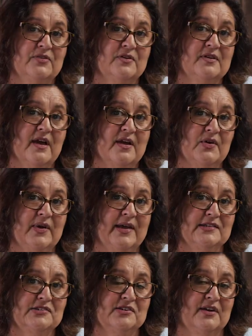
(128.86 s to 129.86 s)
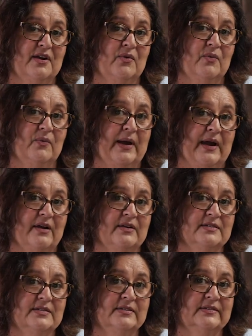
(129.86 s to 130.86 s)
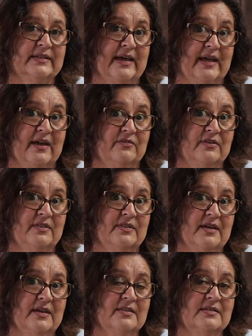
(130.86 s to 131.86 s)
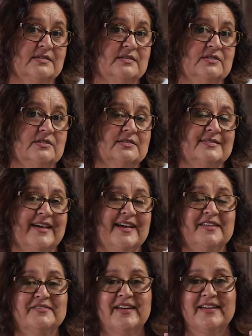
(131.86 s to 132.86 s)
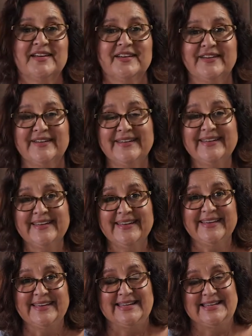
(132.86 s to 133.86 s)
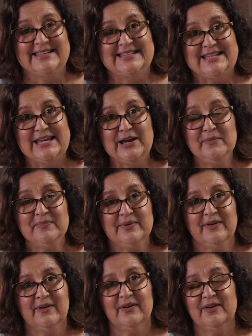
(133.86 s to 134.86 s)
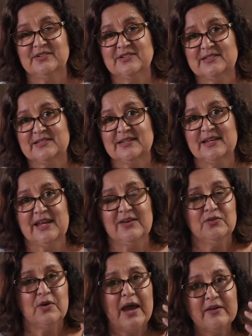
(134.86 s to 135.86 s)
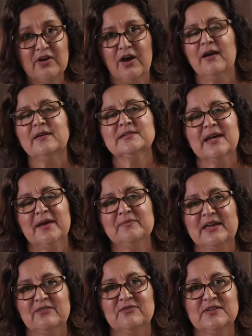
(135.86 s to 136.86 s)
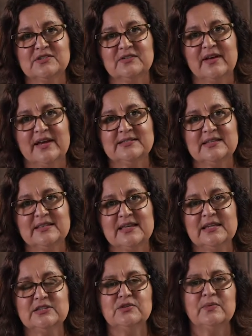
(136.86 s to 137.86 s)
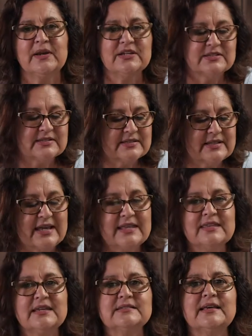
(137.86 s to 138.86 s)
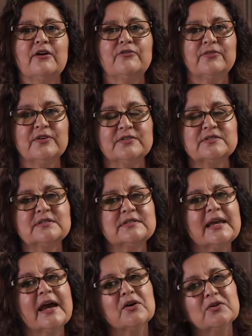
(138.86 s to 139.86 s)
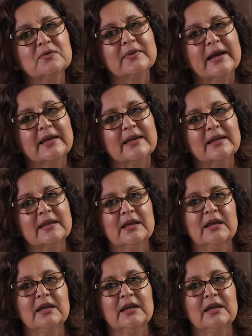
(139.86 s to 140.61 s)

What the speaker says: you're not quite sure where to lay everything, this is just kind of like a good tip, or just if you have a hard time like visualizing things, you wanna just lay things out first to see how you like it